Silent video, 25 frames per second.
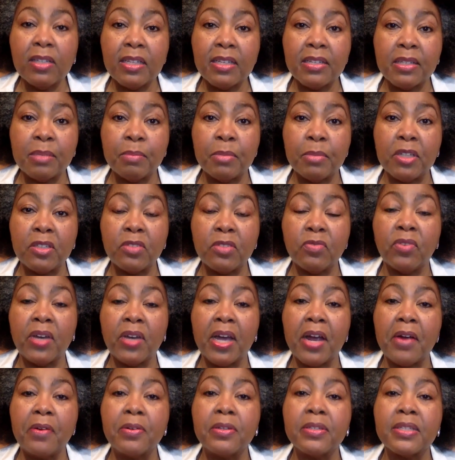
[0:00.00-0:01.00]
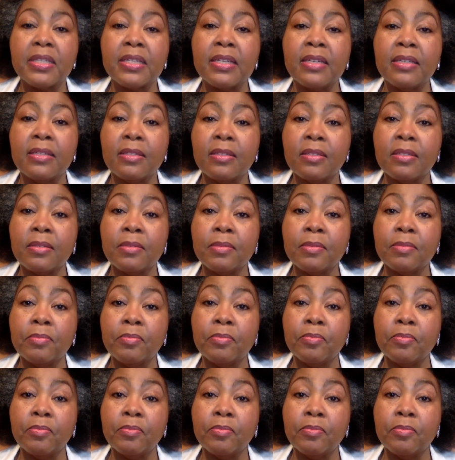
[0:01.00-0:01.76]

as much virus, it's